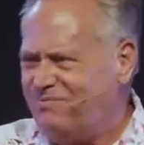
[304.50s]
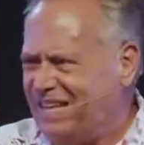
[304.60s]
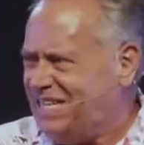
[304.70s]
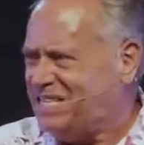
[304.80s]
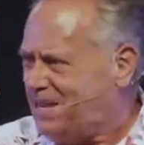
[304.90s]

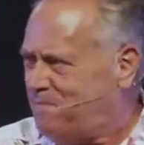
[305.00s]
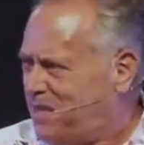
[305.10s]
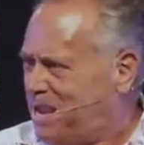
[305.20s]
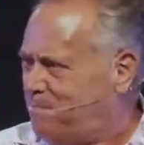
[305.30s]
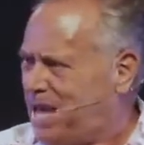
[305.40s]
It's
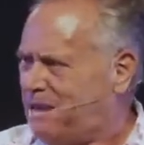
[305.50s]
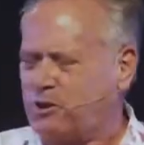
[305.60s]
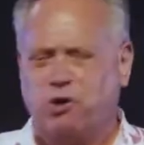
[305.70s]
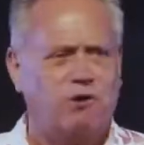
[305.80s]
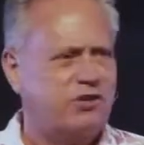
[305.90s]
something
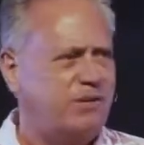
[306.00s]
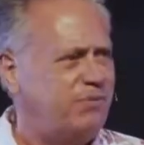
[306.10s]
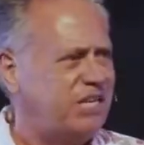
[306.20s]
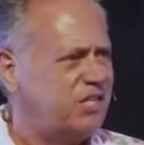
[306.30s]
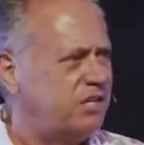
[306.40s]
about gossip
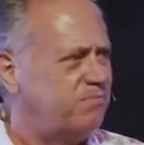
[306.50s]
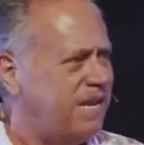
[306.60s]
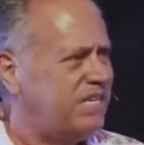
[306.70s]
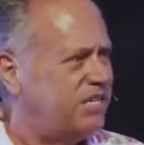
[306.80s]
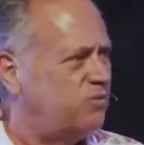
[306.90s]
that just
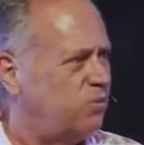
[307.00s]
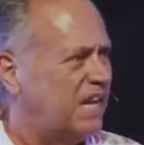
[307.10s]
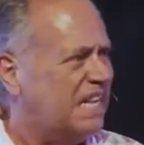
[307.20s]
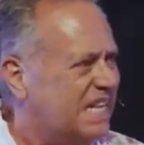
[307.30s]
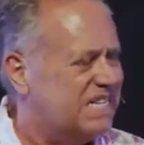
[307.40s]
makes us want
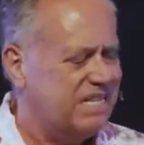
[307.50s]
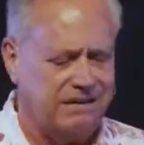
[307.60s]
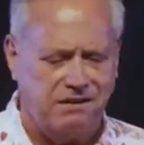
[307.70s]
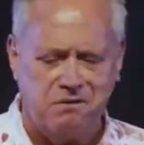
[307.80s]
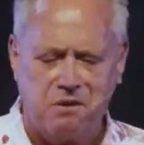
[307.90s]
to listen.
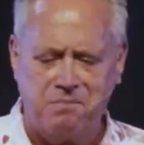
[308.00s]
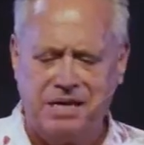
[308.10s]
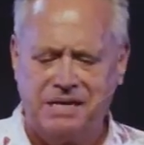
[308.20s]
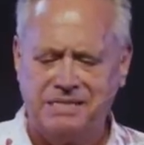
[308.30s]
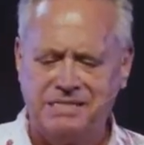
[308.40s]
You know what I
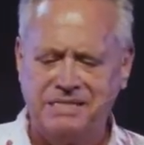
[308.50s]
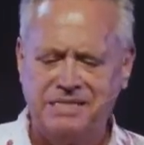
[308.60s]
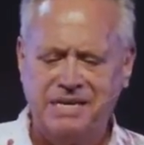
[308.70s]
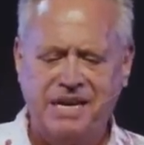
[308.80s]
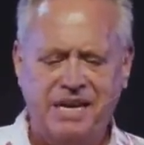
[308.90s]
mean?
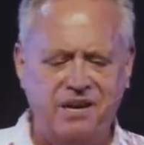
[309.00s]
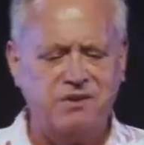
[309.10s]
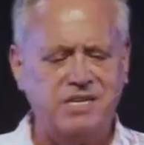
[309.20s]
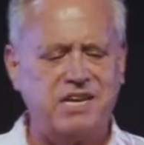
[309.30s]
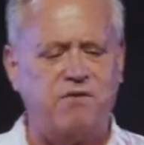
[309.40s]

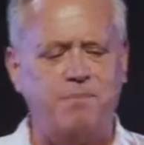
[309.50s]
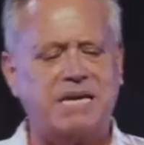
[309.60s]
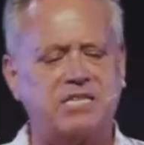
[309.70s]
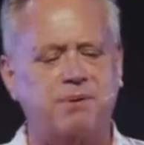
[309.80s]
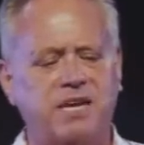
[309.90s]
Hearing stuff about
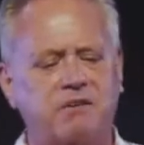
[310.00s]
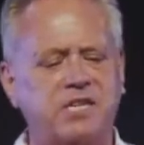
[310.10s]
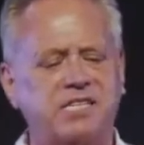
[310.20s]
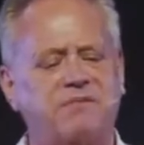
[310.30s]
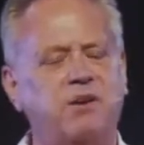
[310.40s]
somebody
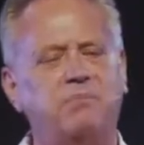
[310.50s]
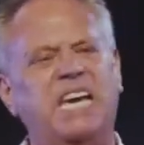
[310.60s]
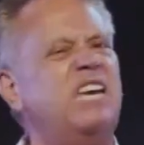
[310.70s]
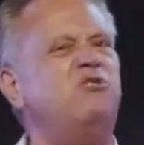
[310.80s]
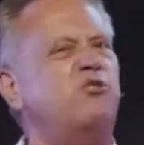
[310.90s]
else's life can be
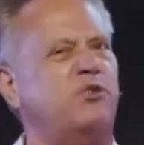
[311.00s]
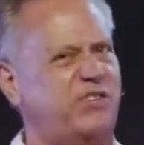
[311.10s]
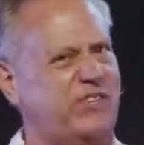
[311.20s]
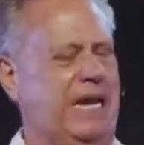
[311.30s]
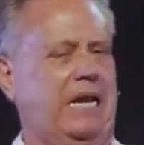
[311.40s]

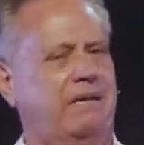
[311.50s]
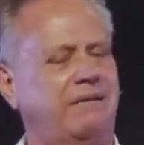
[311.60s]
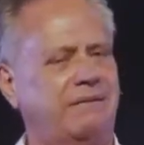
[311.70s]
interesting.